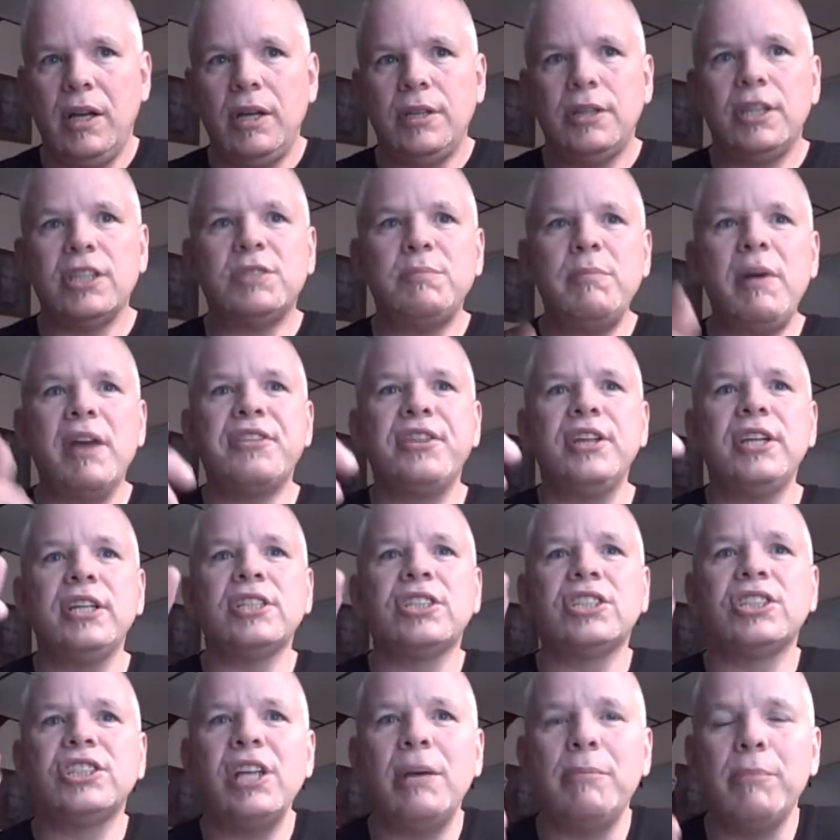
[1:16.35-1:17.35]
This method is
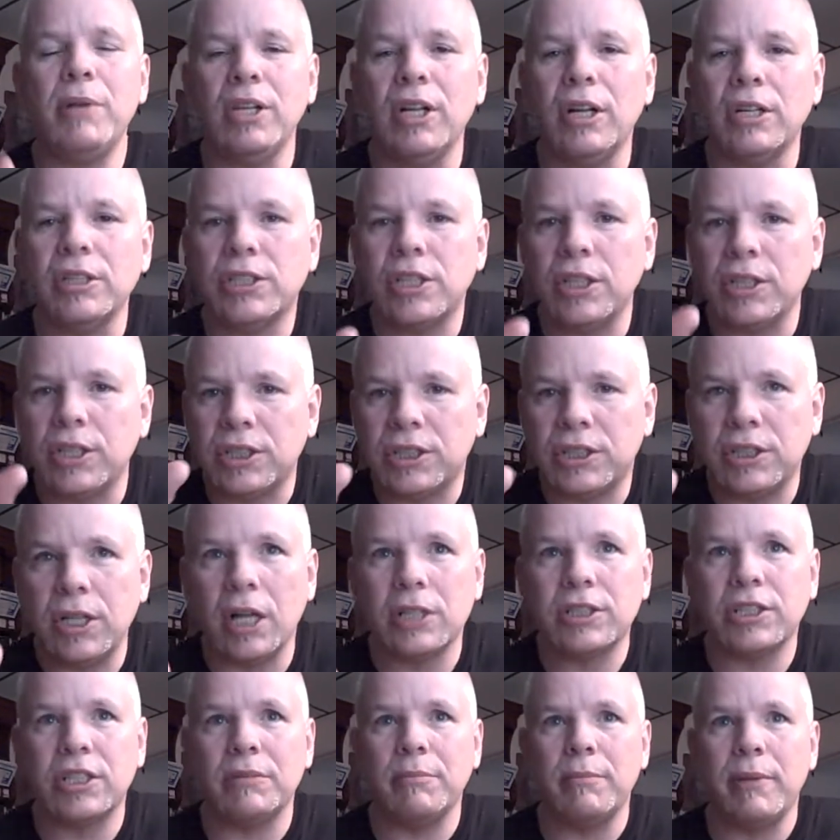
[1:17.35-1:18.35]
similar to the
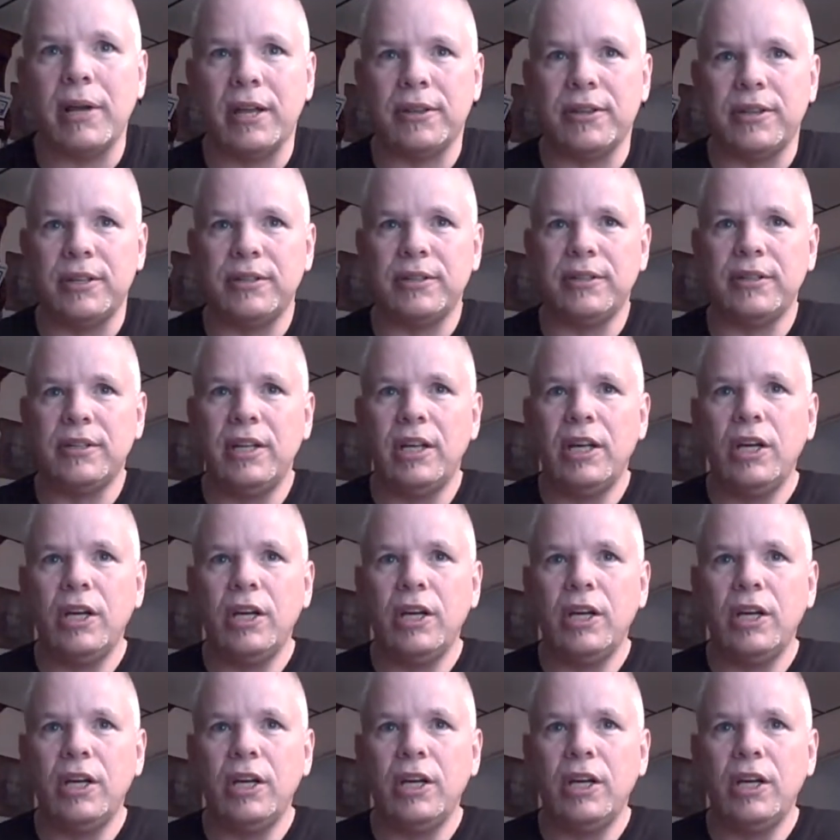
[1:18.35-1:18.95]
suction method,